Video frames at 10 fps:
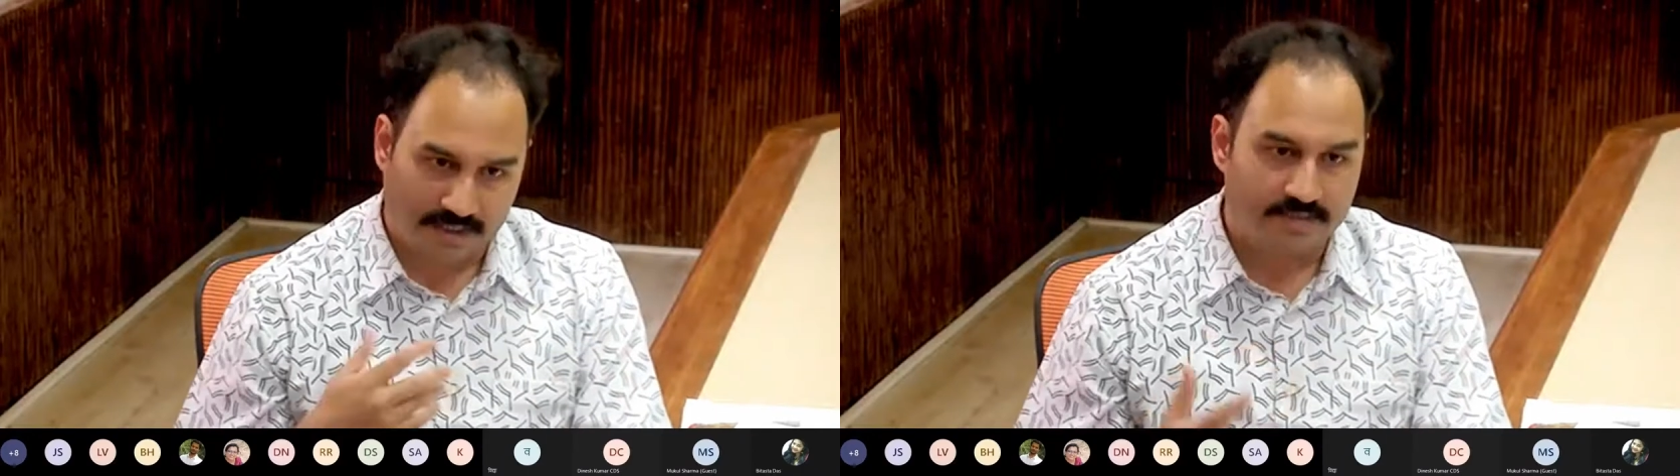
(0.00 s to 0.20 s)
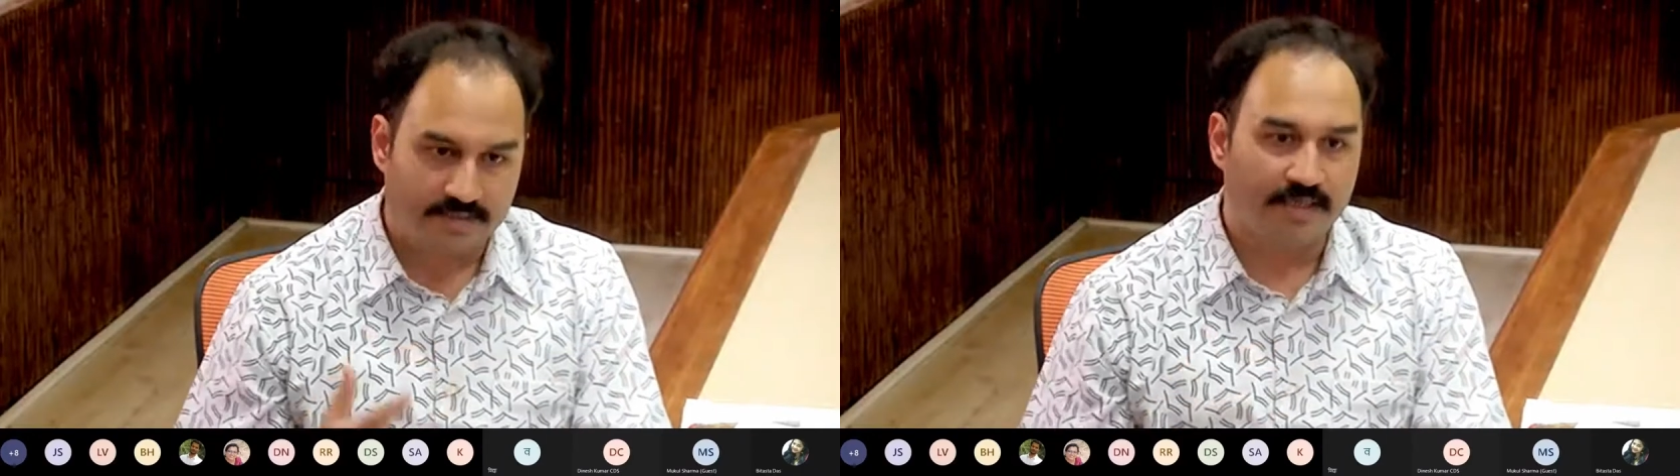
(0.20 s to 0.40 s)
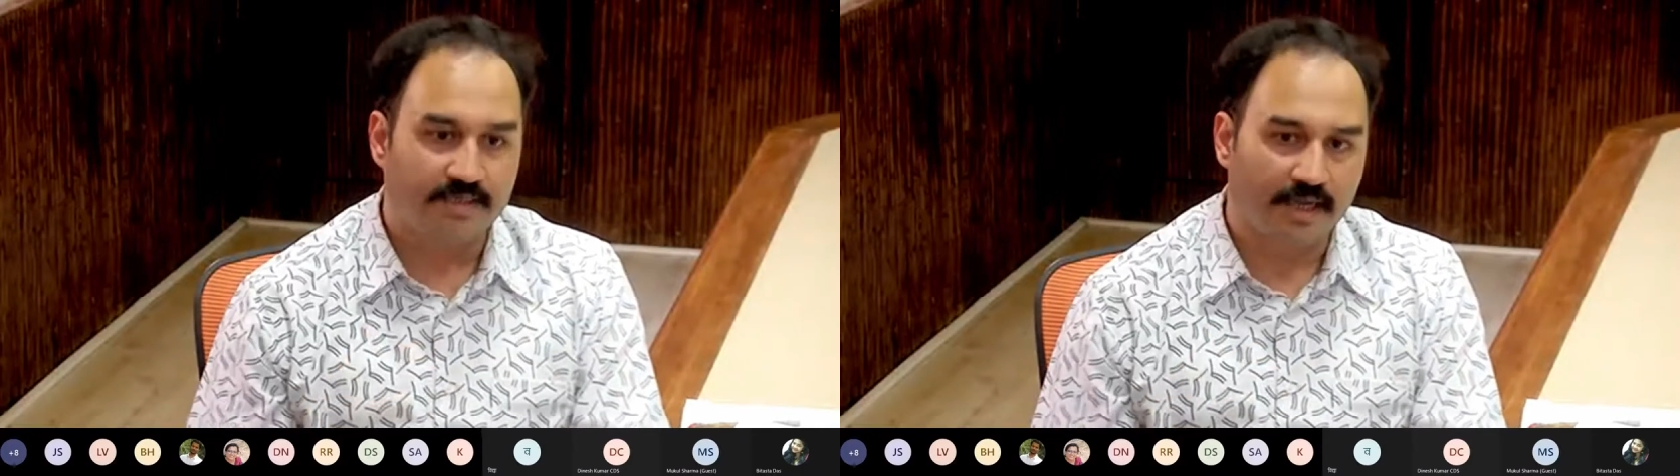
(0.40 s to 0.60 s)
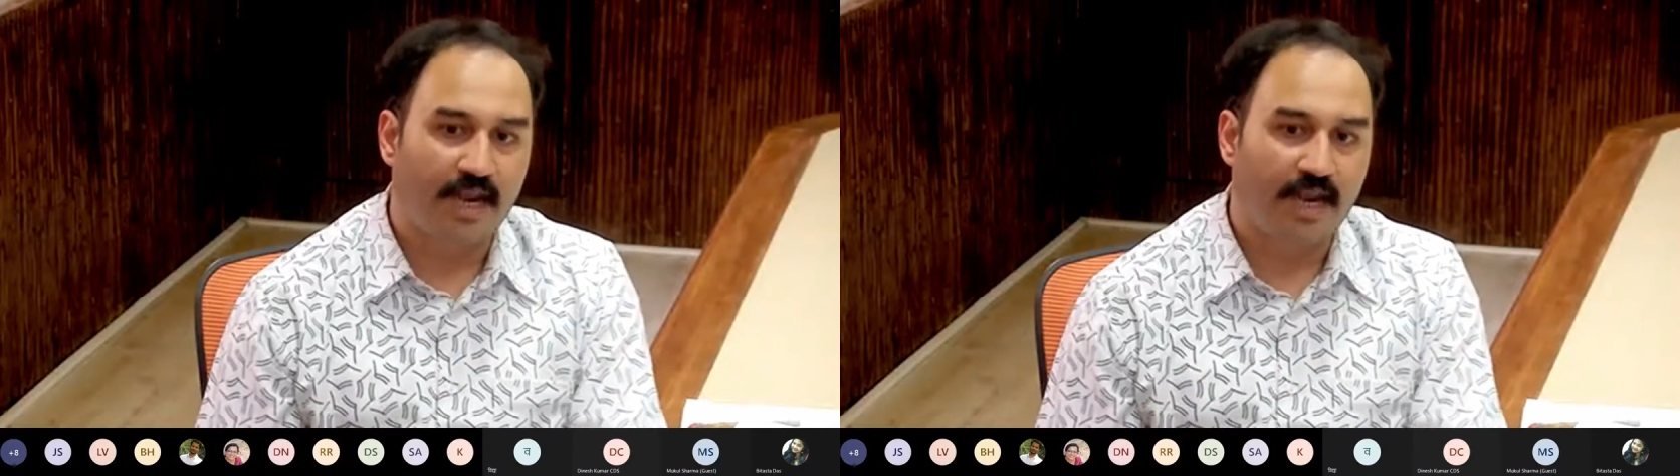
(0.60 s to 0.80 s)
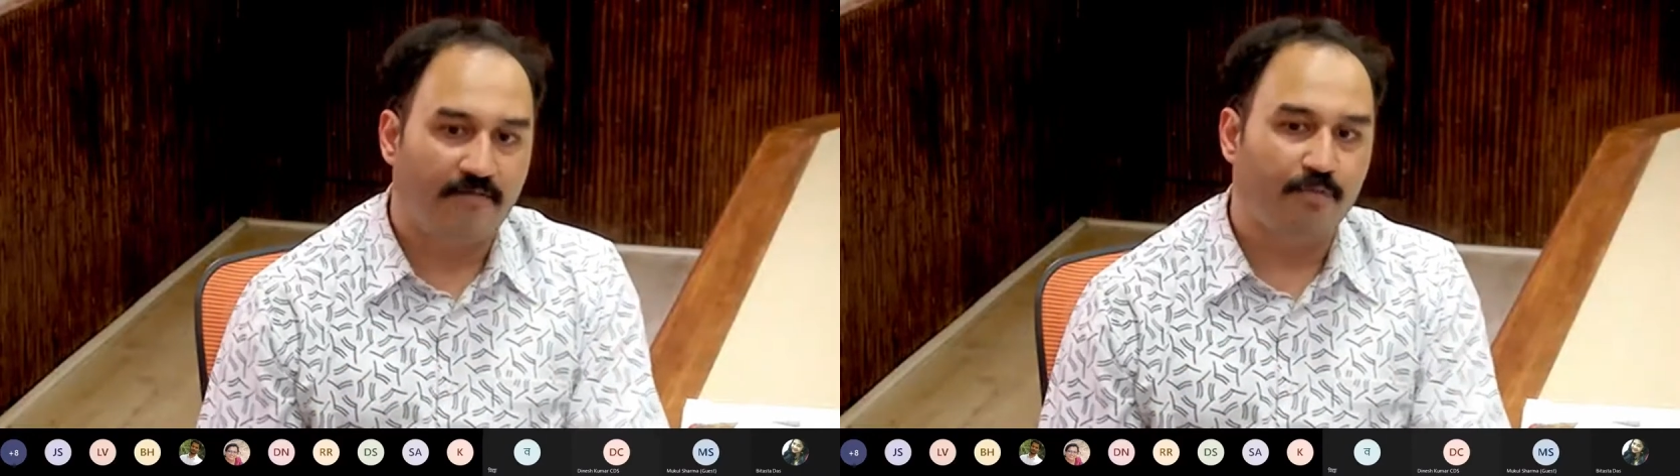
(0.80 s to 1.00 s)
these things
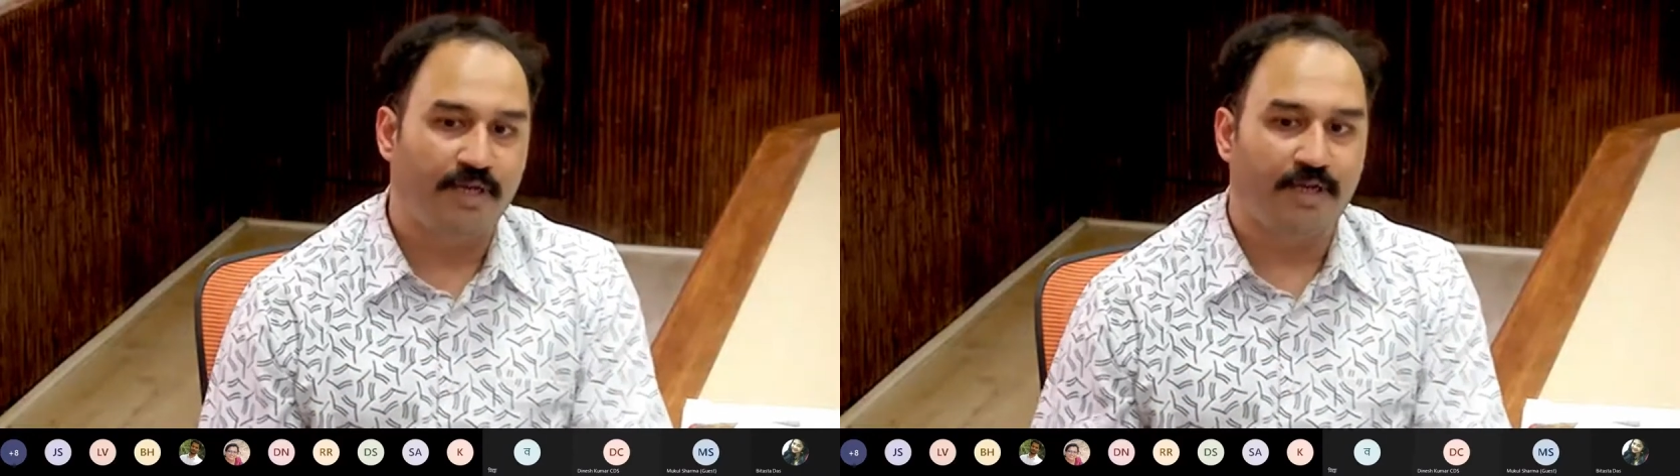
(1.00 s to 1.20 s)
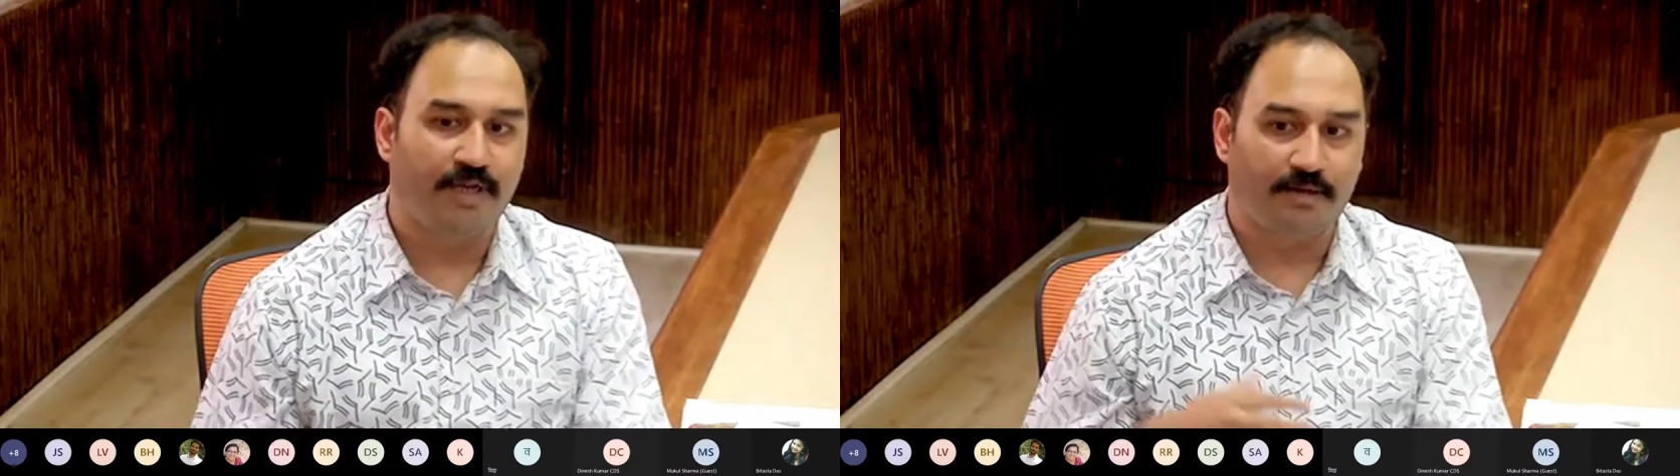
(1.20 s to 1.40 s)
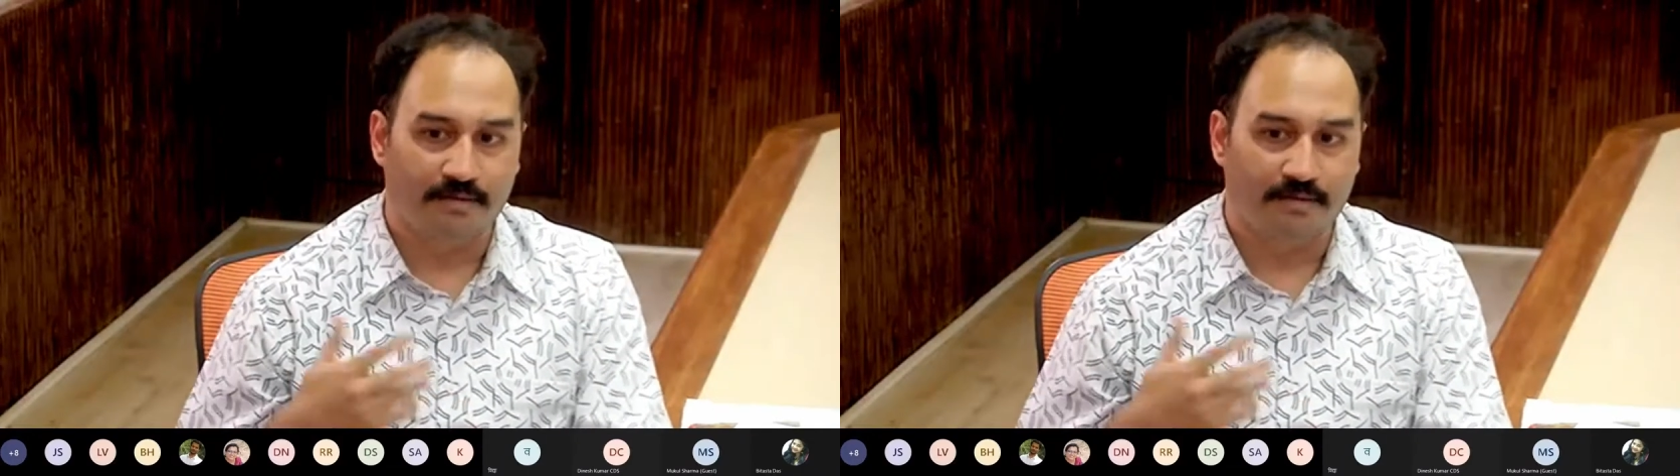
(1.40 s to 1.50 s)
again have to be